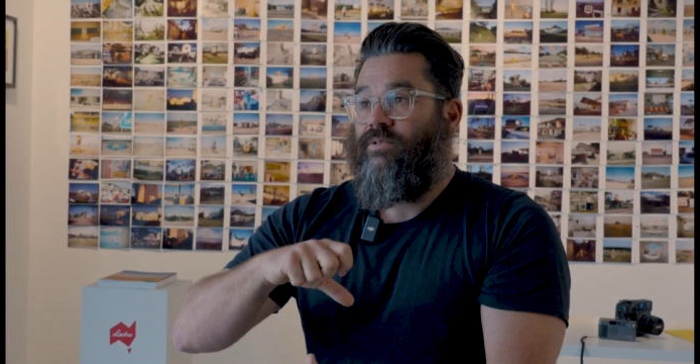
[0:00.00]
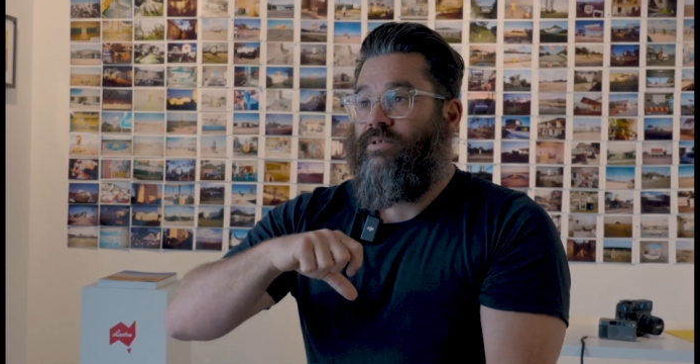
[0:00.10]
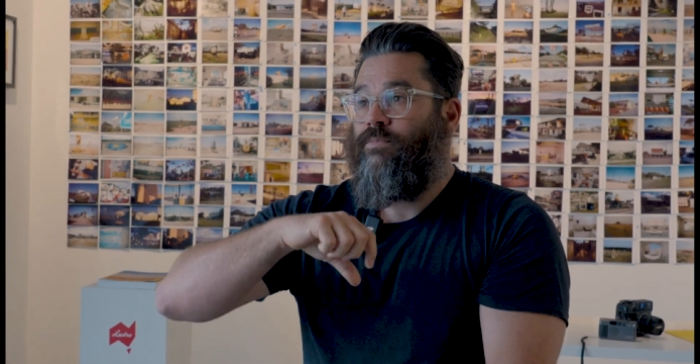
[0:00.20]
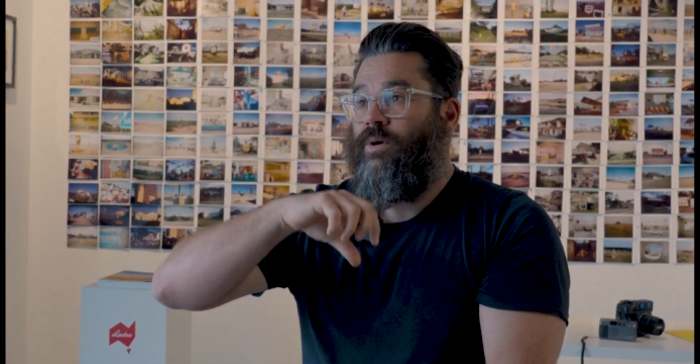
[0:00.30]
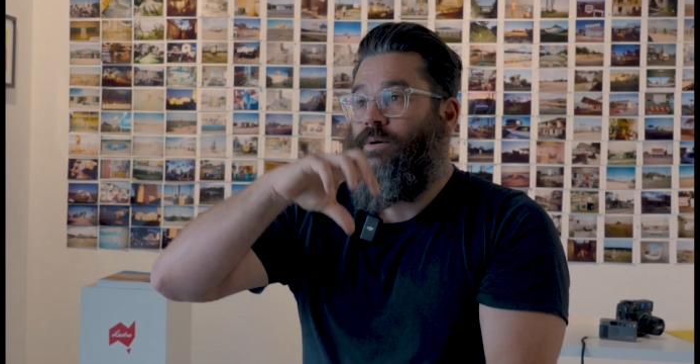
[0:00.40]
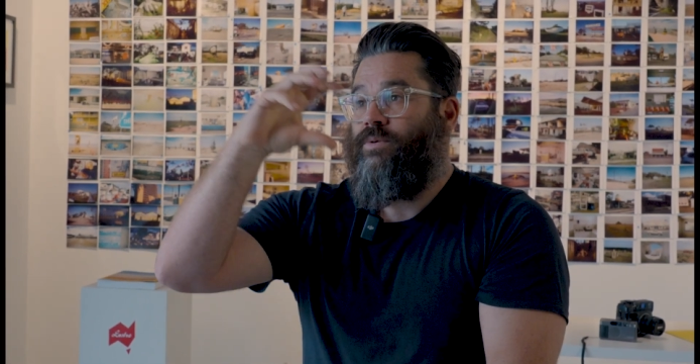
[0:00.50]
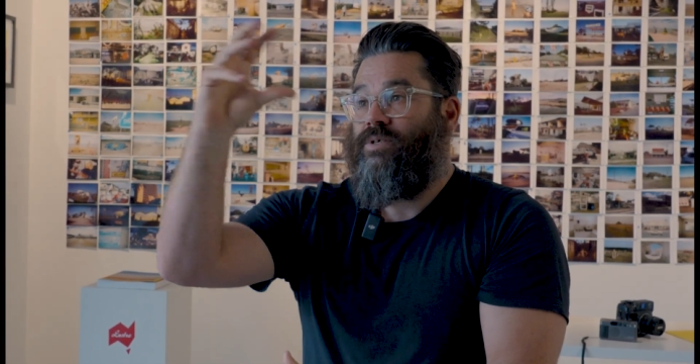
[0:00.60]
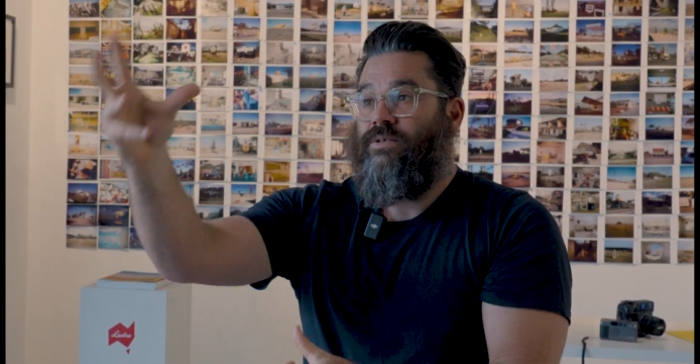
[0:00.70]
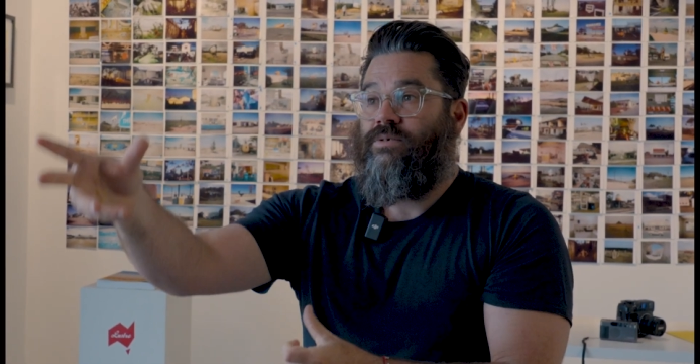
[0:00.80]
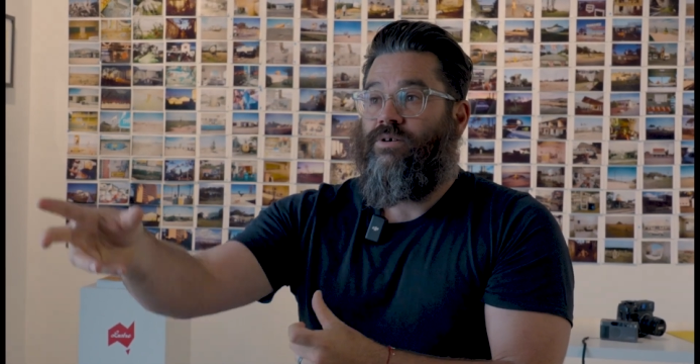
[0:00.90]
the moments
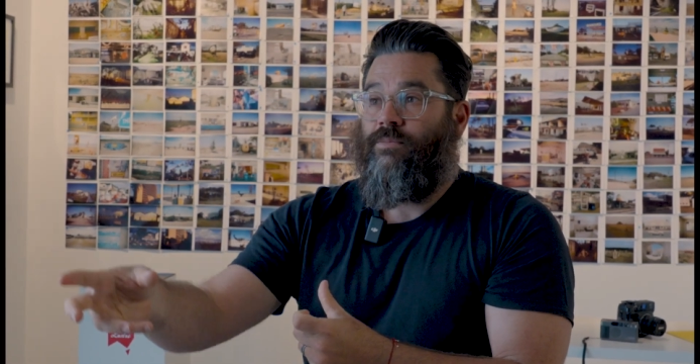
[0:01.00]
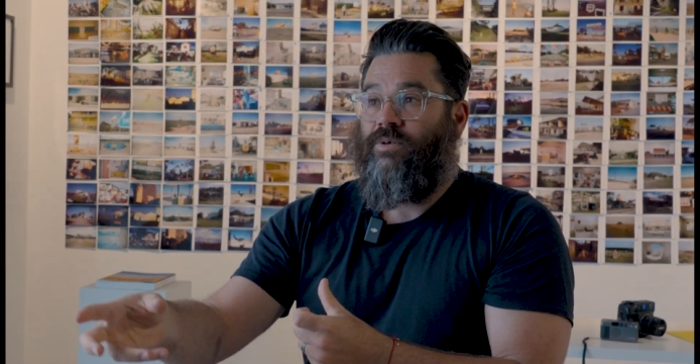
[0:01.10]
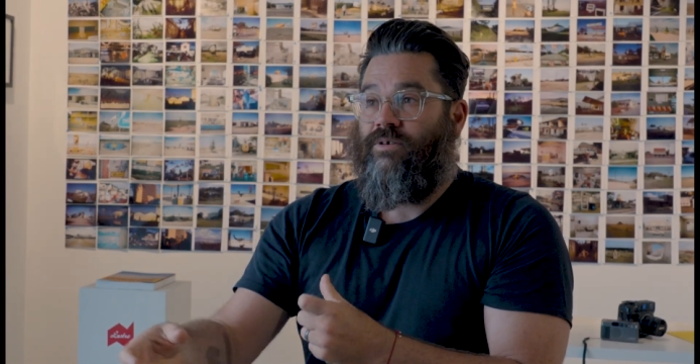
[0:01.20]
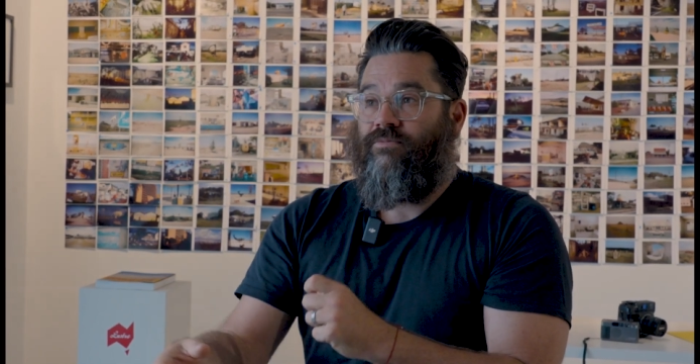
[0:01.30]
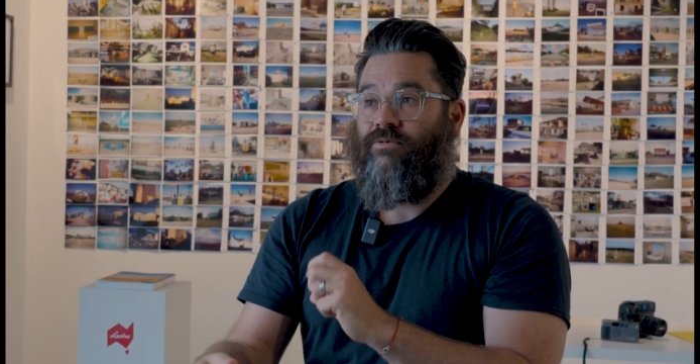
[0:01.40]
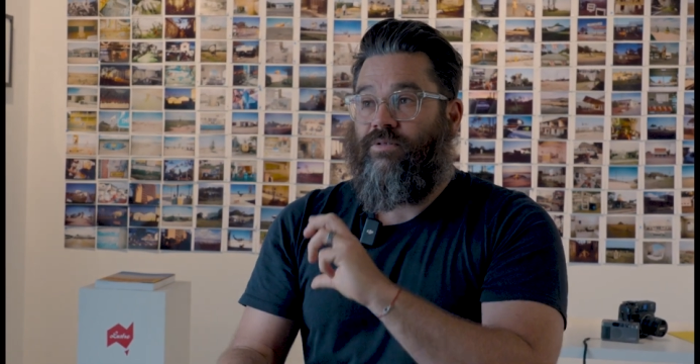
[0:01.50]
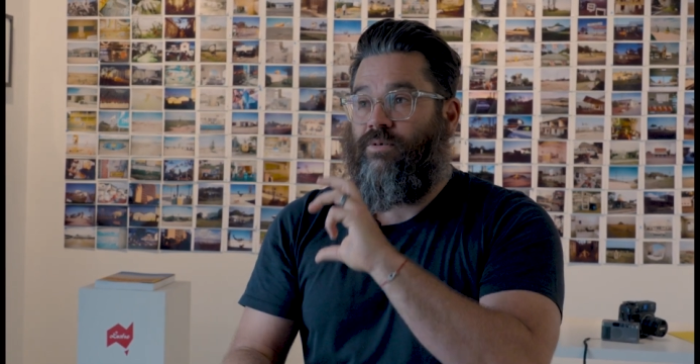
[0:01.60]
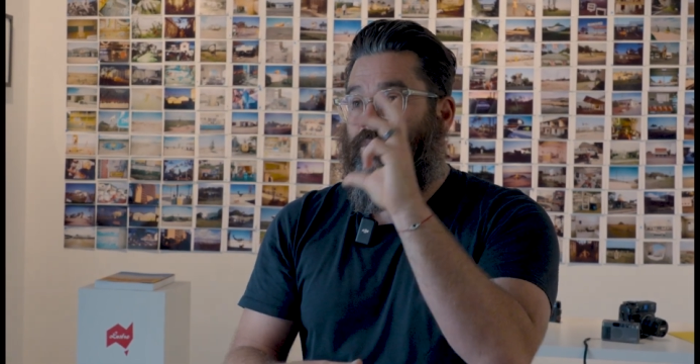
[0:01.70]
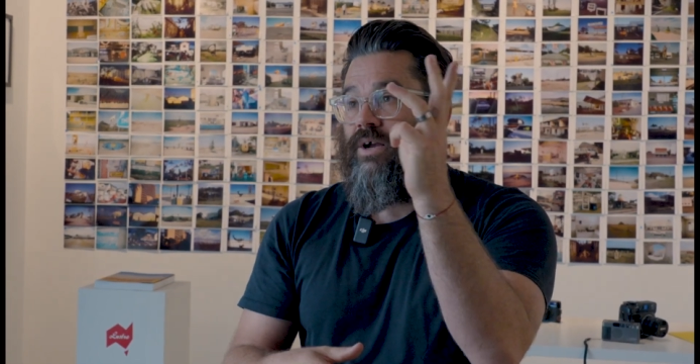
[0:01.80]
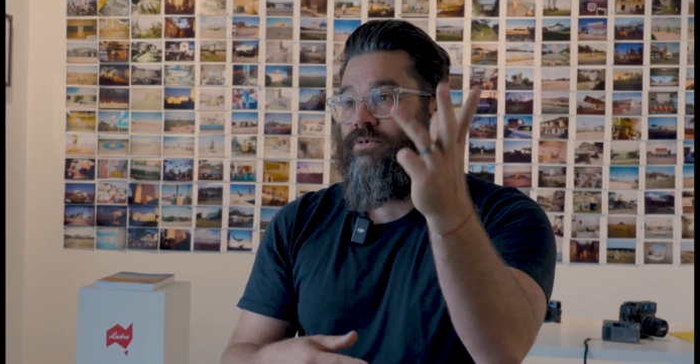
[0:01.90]
in time are different, the
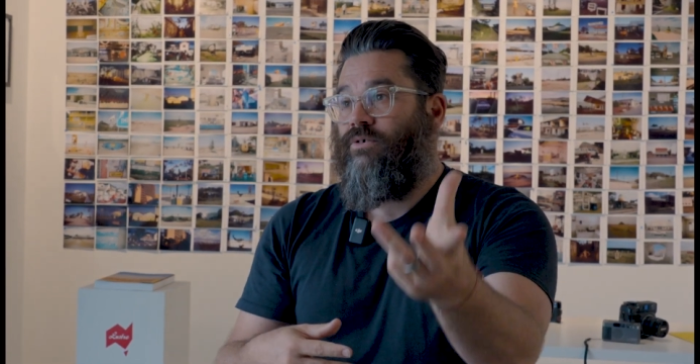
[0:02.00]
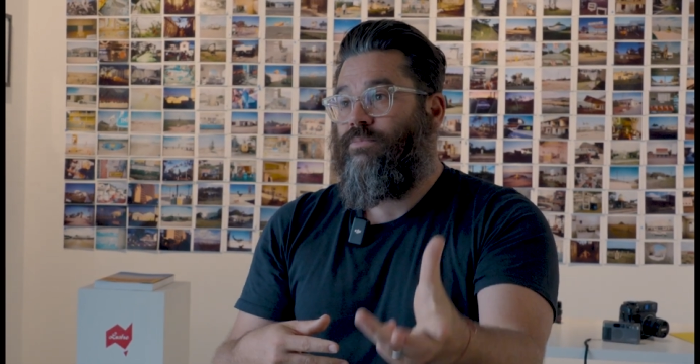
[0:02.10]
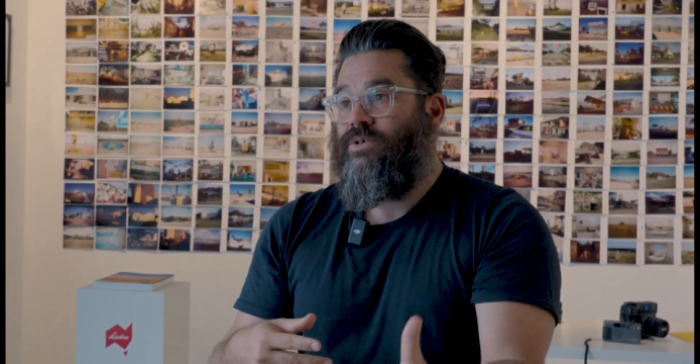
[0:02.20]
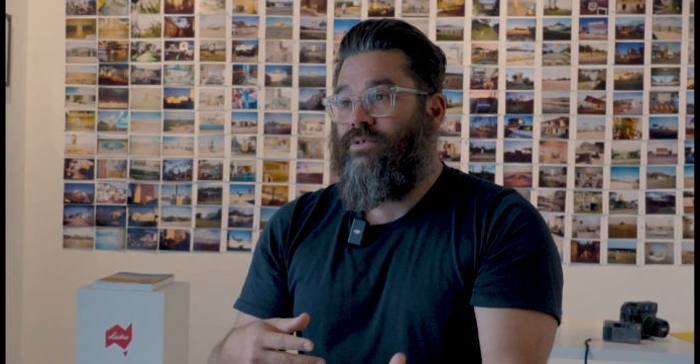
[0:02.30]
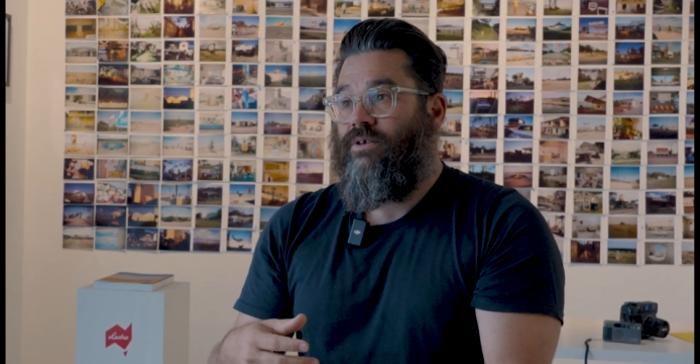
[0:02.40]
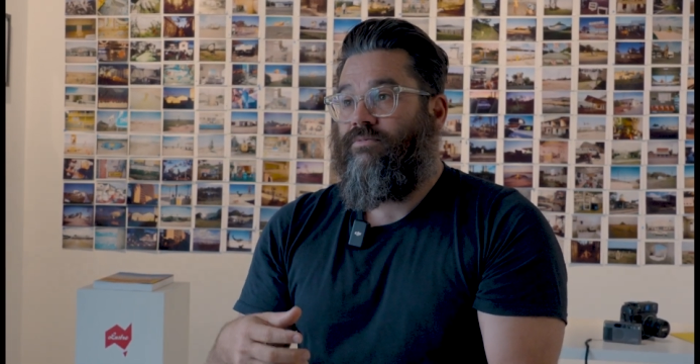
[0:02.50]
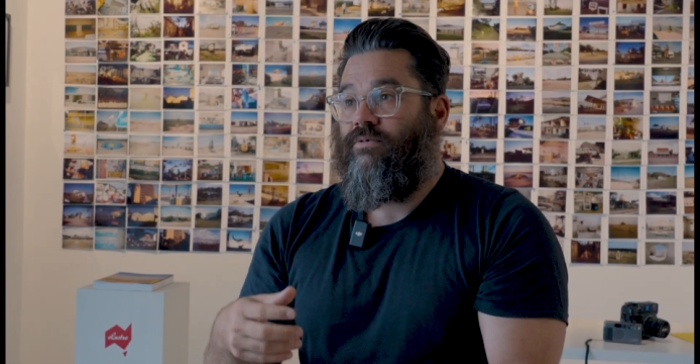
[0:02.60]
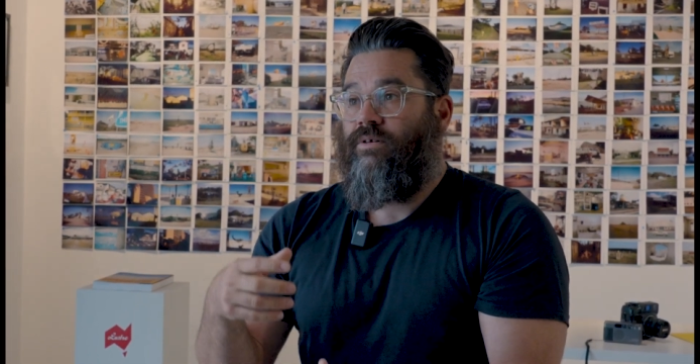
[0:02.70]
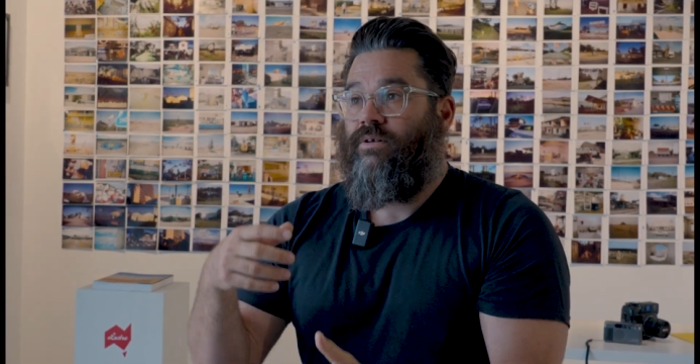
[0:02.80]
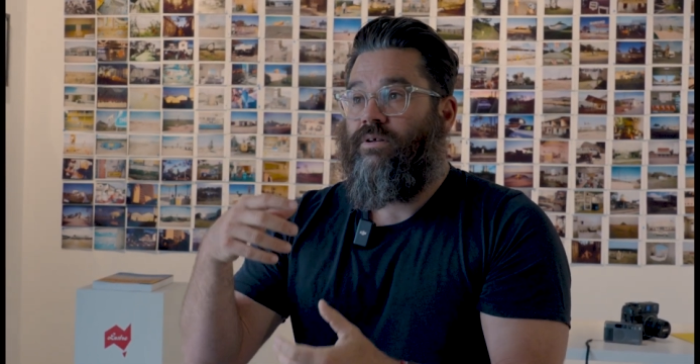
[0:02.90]
backdrops are different,